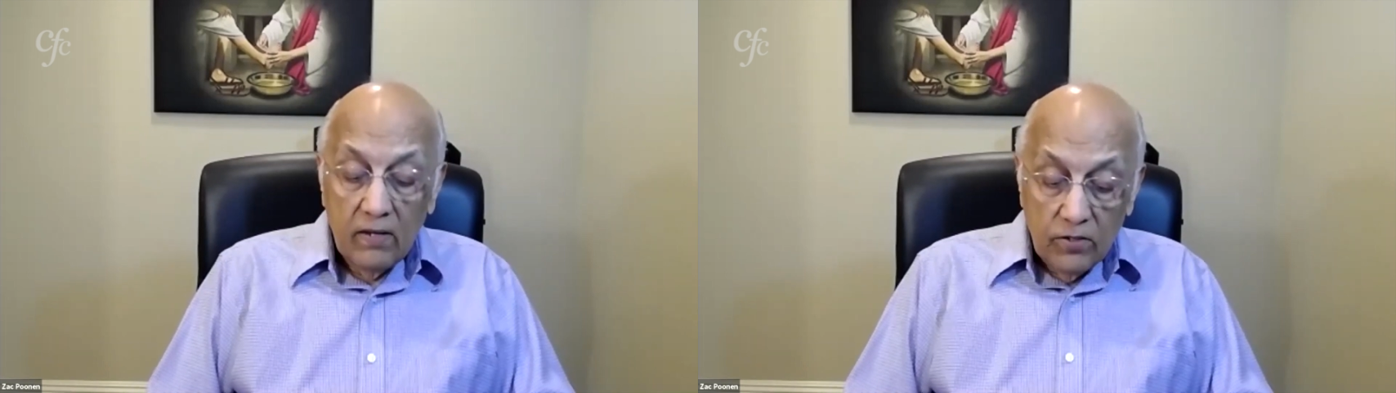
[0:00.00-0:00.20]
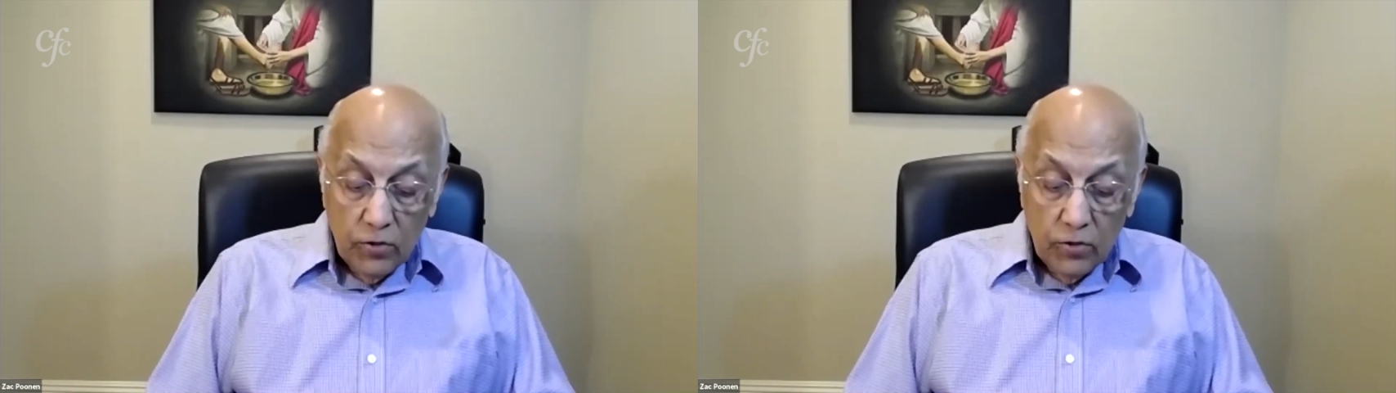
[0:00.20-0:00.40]

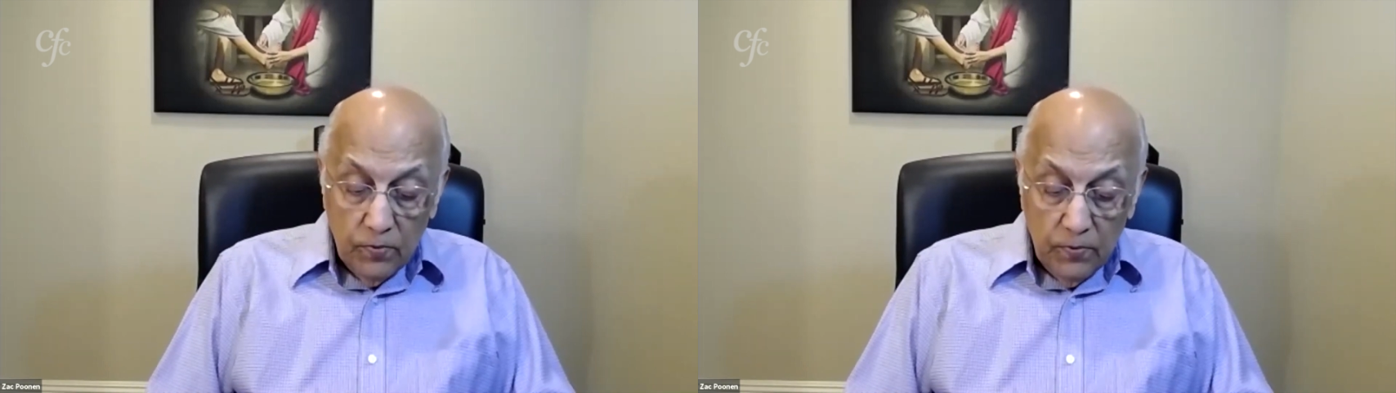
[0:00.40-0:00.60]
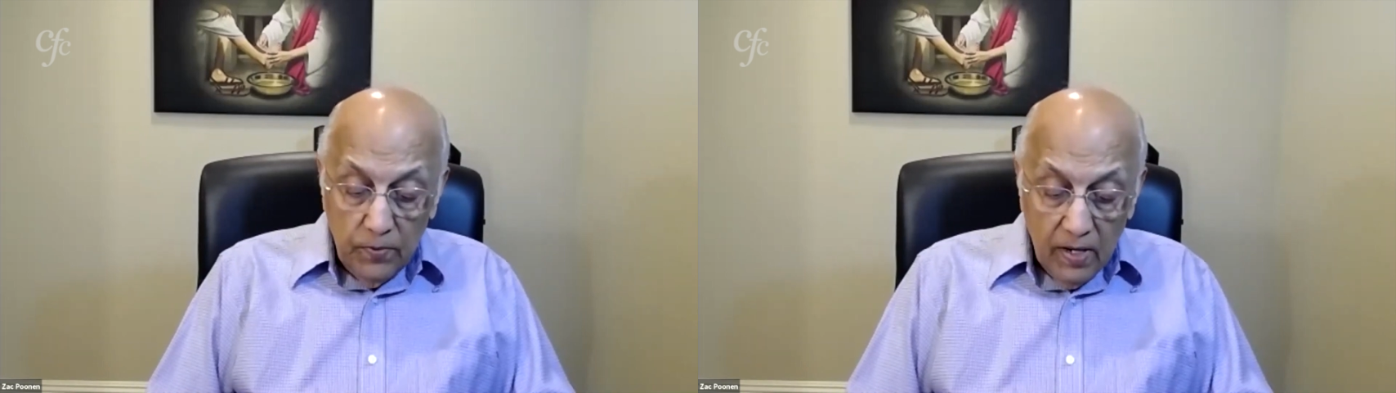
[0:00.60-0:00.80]
So
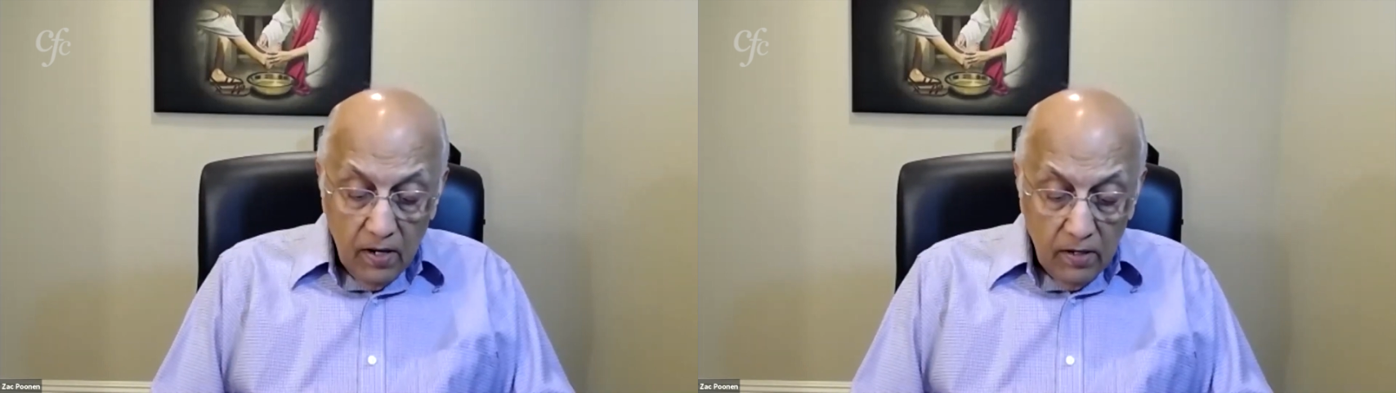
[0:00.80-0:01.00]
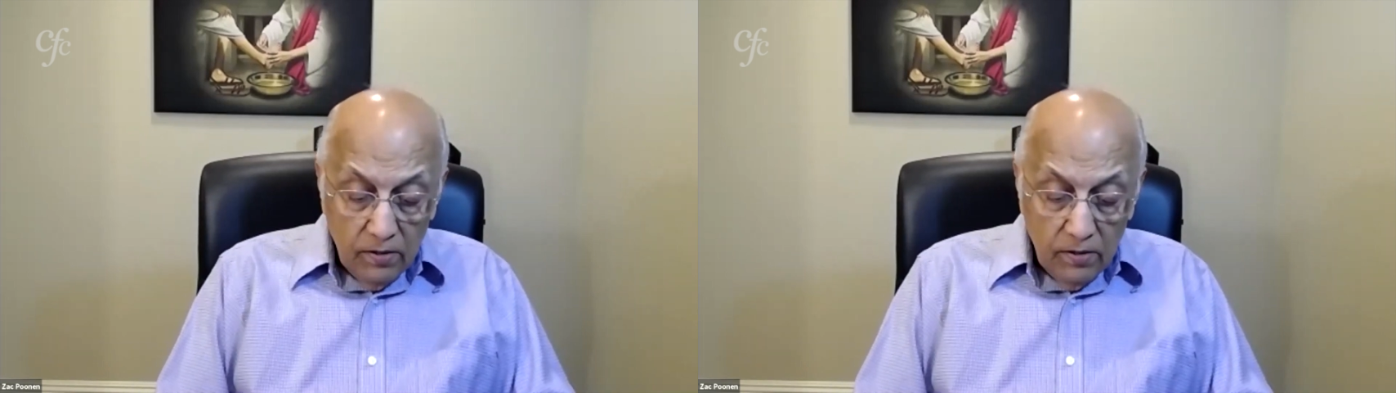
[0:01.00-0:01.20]
we are
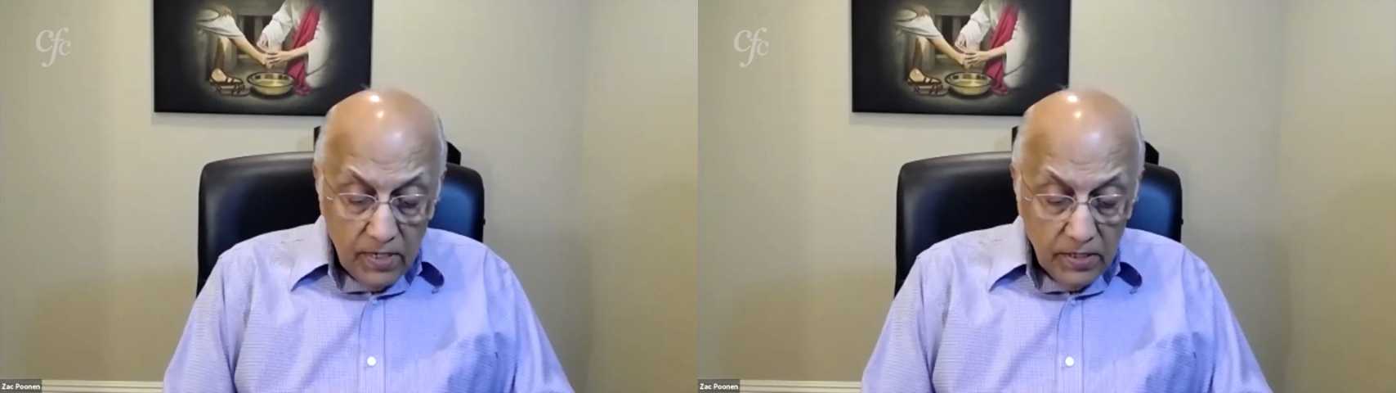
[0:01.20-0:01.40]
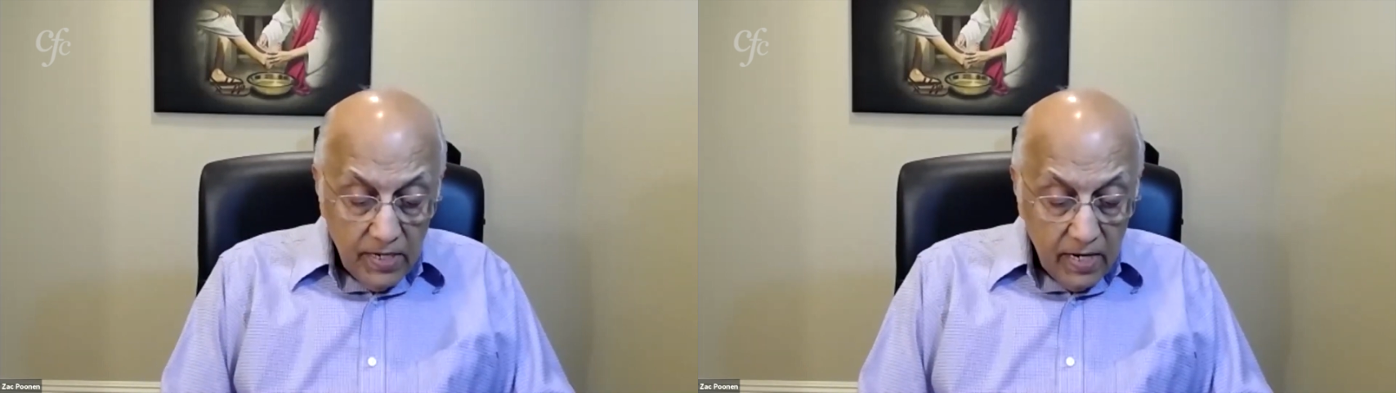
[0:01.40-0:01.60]
not to
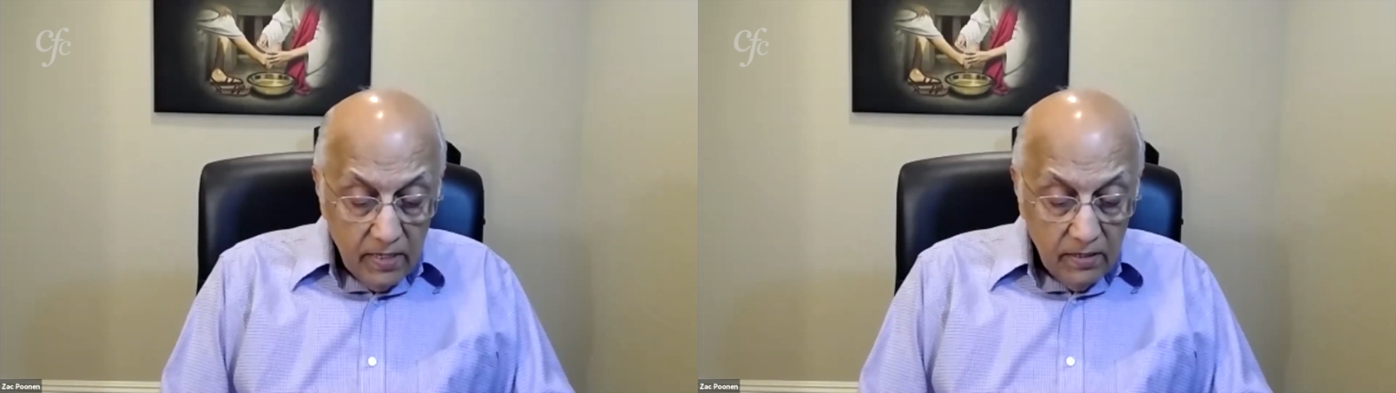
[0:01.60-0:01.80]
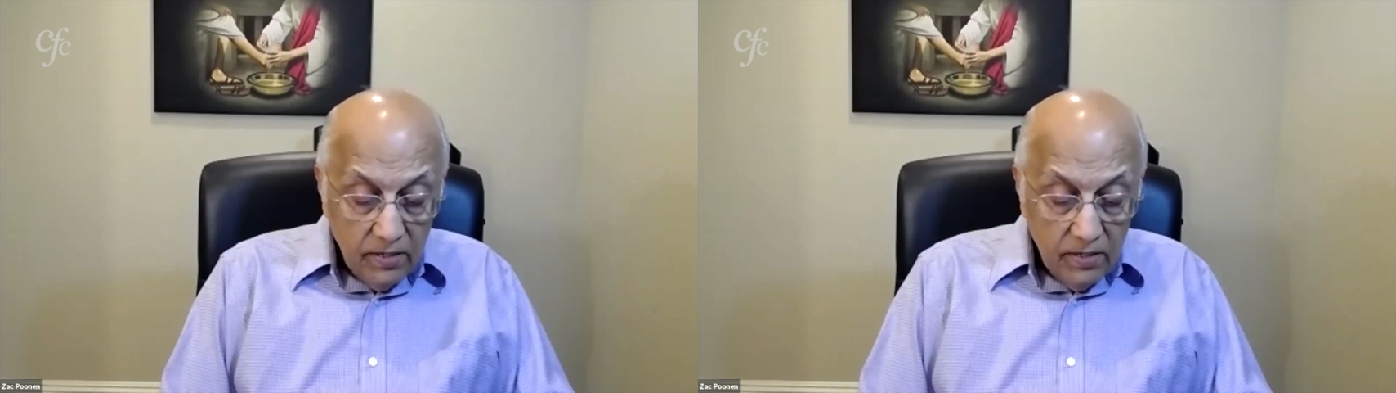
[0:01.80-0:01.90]
understand,